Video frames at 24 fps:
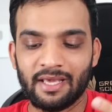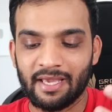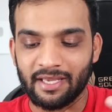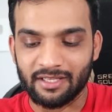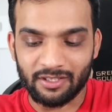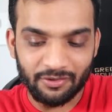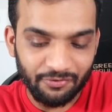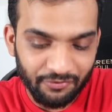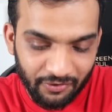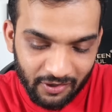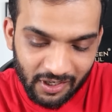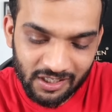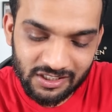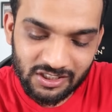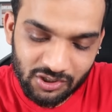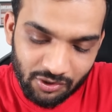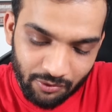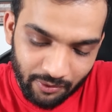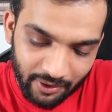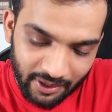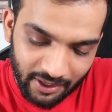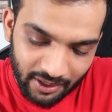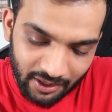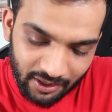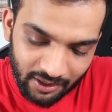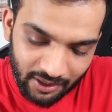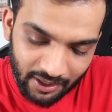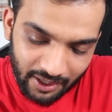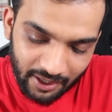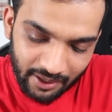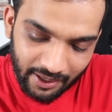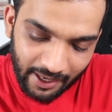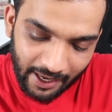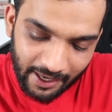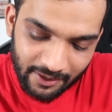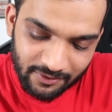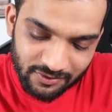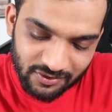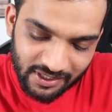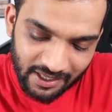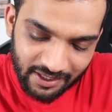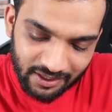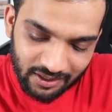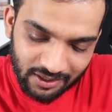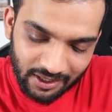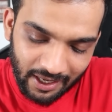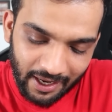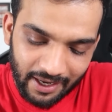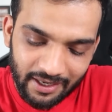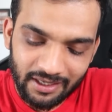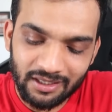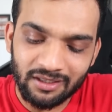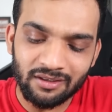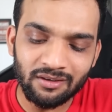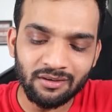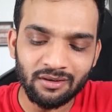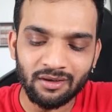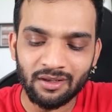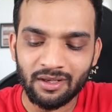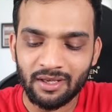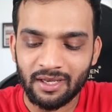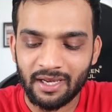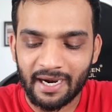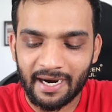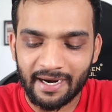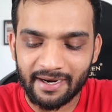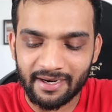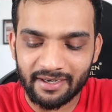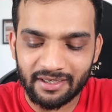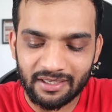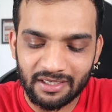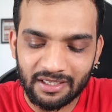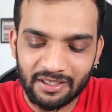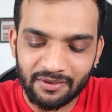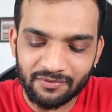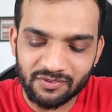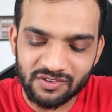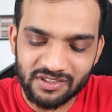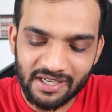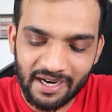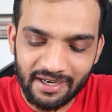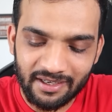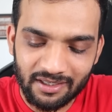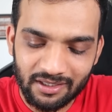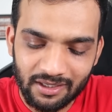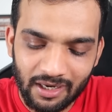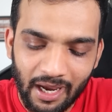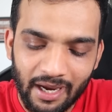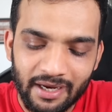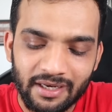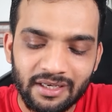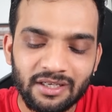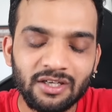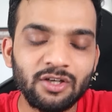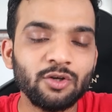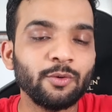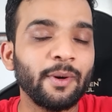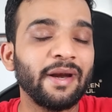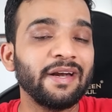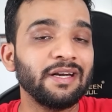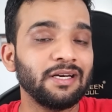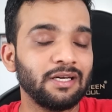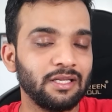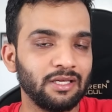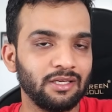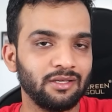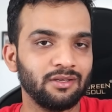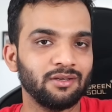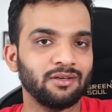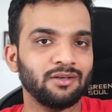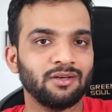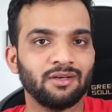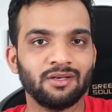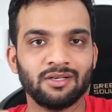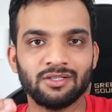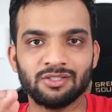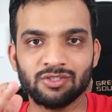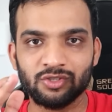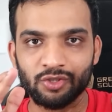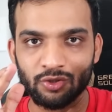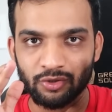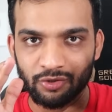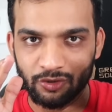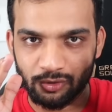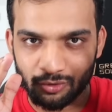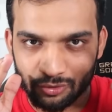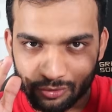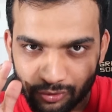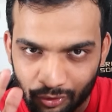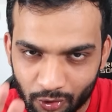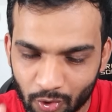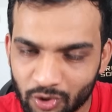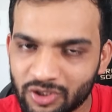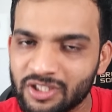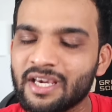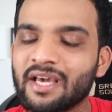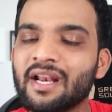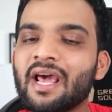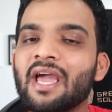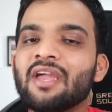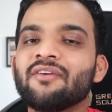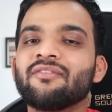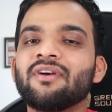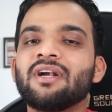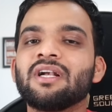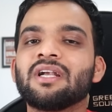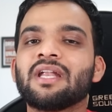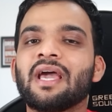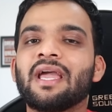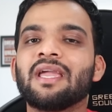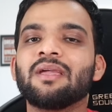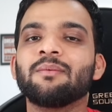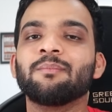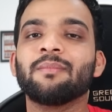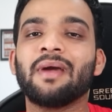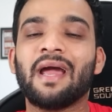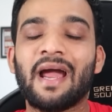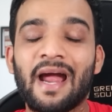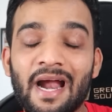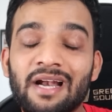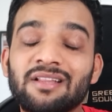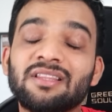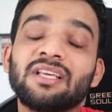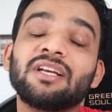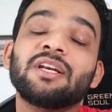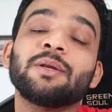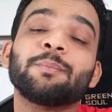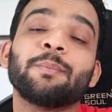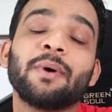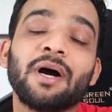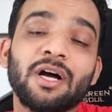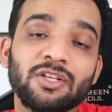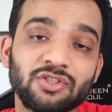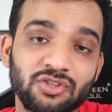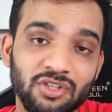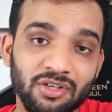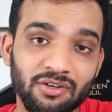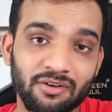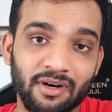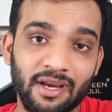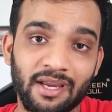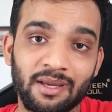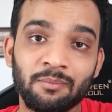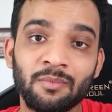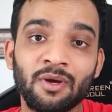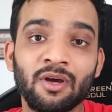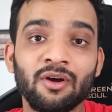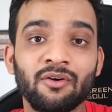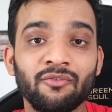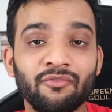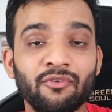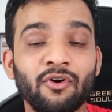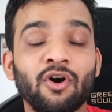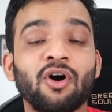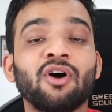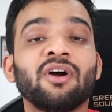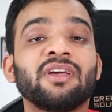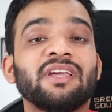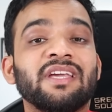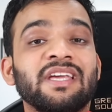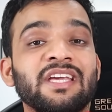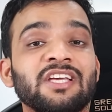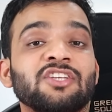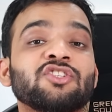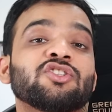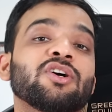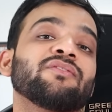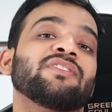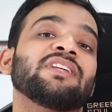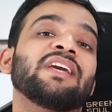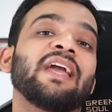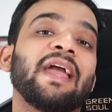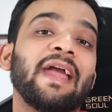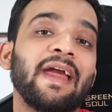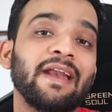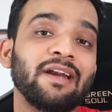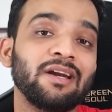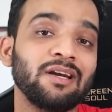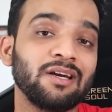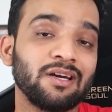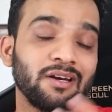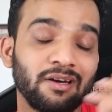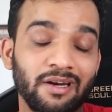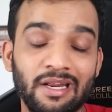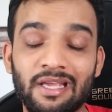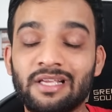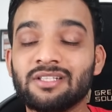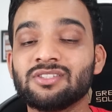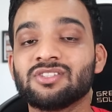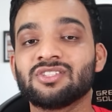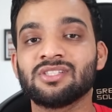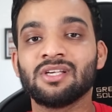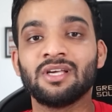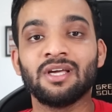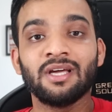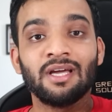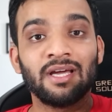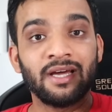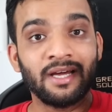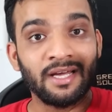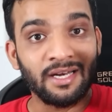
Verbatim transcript: Like the first train arrives at 9 and it leaves at 9.20. So you know the arrival time and the departure time for each of the end trains.